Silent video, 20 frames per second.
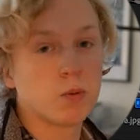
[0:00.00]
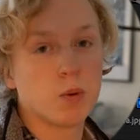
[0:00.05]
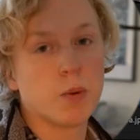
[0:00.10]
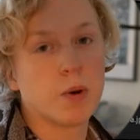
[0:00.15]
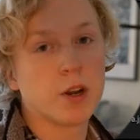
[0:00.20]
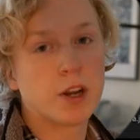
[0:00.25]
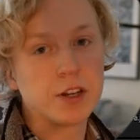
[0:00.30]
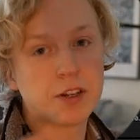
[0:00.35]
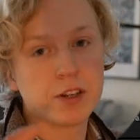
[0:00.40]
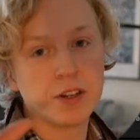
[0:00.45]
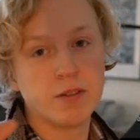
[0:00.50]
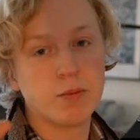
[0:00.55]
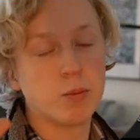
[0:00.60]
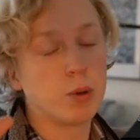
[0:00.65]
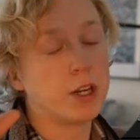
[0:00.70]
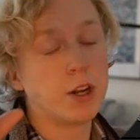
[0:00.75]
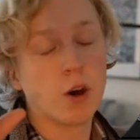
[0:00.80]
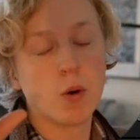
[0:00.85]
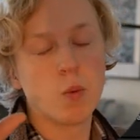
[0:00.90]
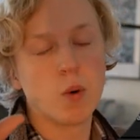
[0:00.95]

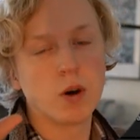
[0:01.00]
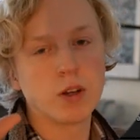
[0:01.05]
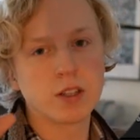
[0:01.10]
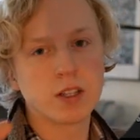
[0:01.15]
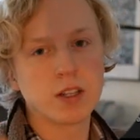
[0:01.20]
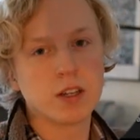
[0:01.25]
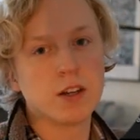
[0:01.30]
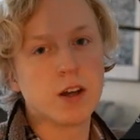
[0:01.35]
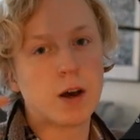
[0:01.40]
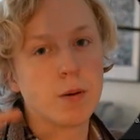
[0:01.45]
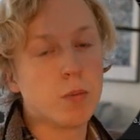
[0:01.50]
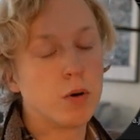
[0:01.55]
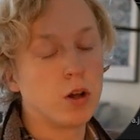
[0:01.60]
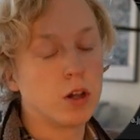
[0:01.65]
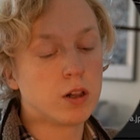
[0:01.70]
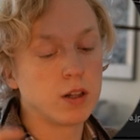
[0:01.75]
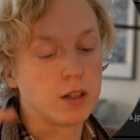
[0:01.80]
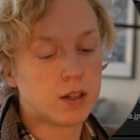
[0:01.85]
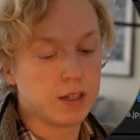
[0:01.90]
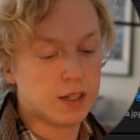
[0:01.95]
We don't want the
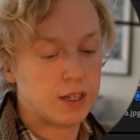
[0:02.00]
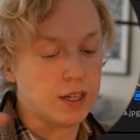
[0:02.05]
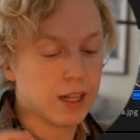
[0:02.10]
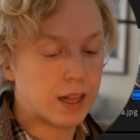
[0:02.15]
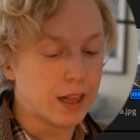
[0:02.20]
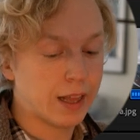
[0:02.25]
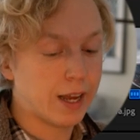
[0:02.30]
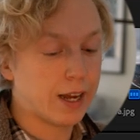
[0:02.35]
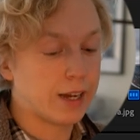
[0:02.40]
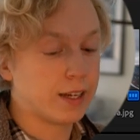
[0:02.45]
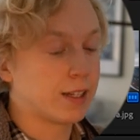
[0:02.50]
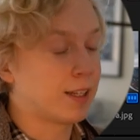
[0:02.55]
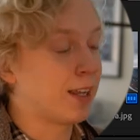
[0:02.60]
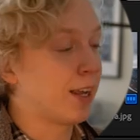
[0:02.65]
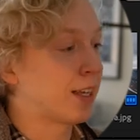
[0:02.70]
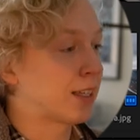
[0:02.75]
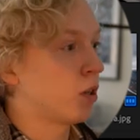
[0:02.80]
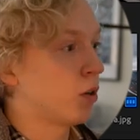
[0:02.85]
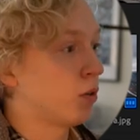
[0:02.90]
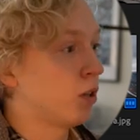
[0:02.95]
double line
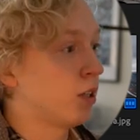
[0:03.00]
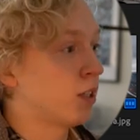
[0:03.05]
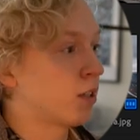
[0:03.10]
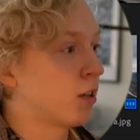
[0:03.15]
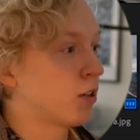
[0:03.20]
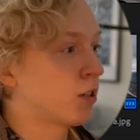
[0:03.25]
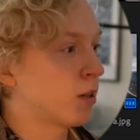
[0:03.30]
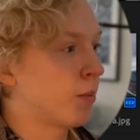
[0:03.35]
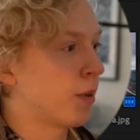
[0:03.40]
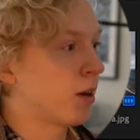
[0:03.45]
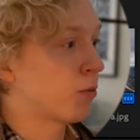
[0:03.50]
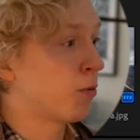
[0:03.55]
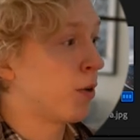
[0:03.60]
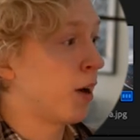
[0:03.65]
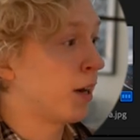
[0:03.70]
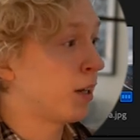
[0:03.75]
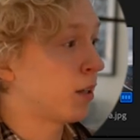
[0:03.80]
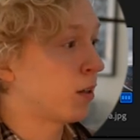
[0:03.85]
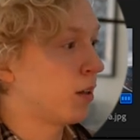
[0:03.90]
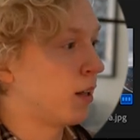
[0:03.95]
text. So this looks about
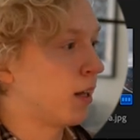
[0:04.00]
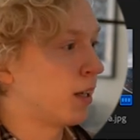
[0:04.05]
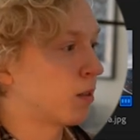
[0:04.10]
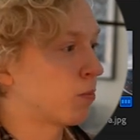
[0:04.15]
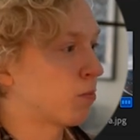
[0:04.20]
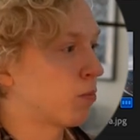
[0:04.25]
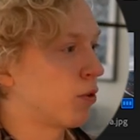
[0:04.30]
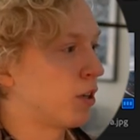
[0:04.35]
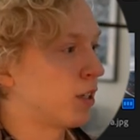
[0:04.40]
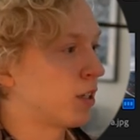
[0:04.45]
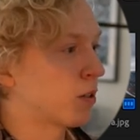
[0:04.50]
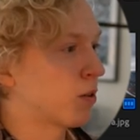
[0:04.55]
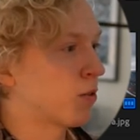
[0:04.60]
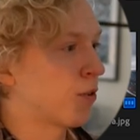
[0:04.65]
right. Let's press